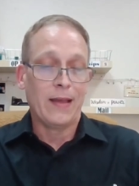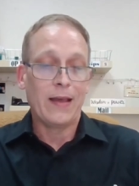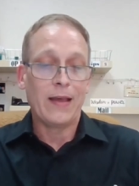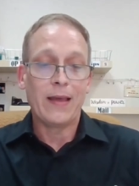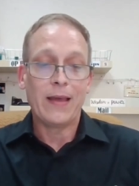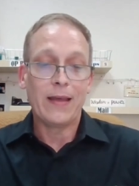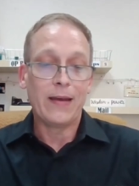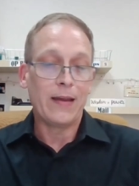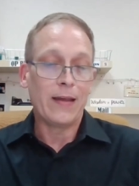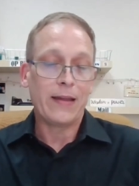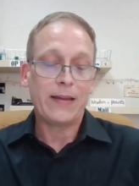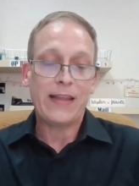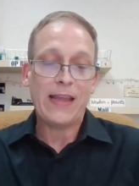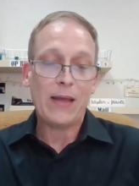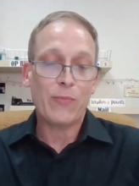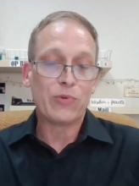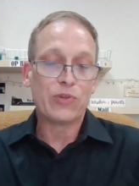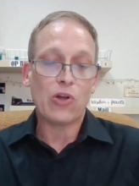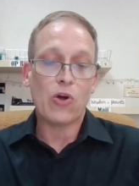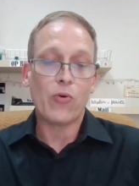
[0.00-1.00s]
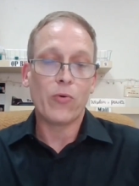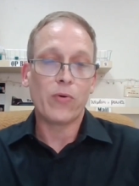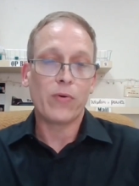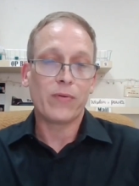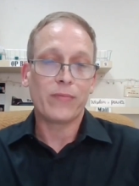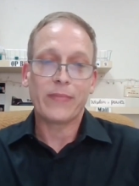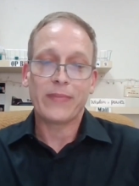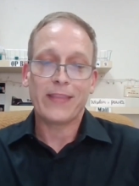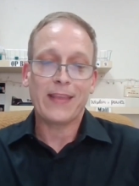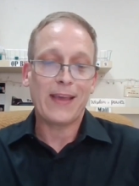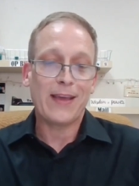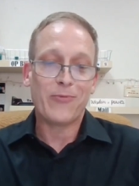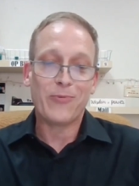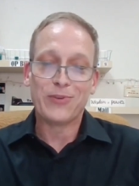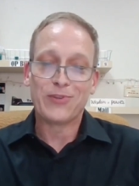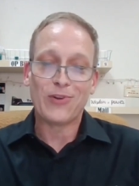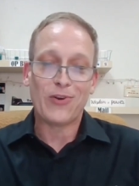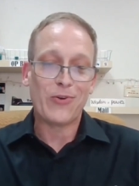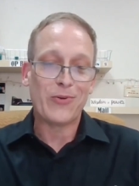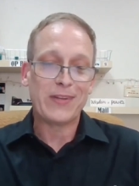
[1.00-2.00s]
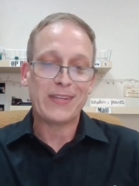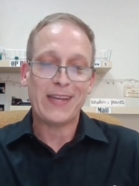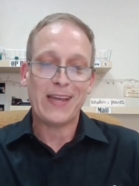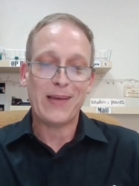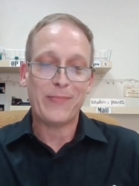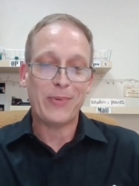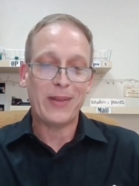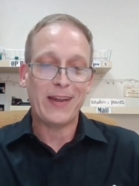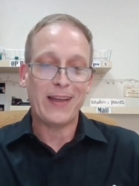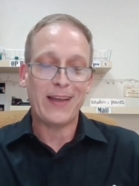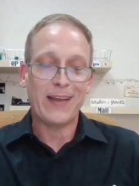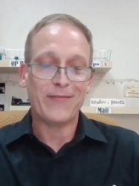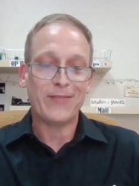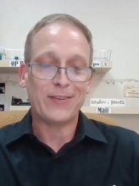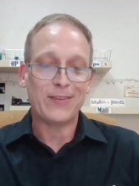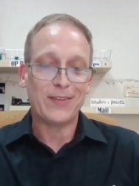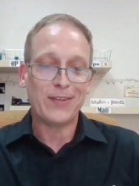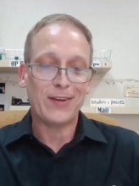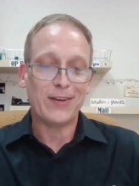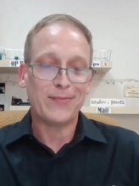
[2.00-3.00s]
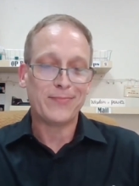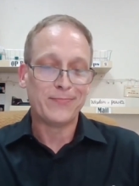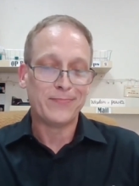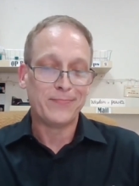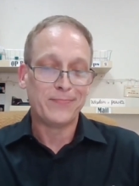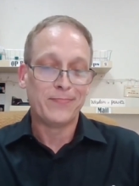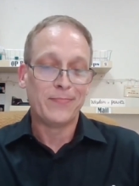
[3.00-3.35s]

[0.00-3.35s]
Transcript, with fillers: And uh, Dad was al Dad was always happy to have us there.